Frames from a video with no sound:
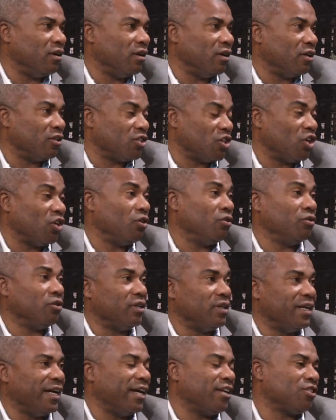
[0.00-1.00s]

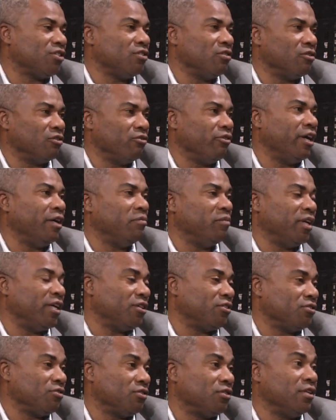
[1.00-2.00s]
Toyota National
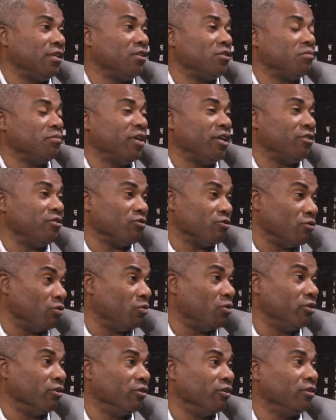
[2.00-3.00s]
Grandmaster Sales Manager
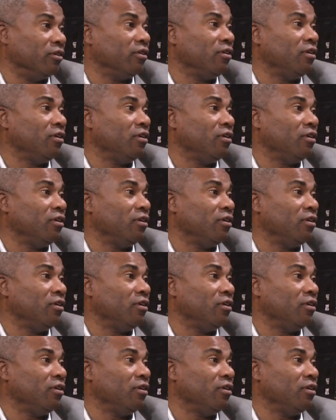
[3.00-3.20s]
Award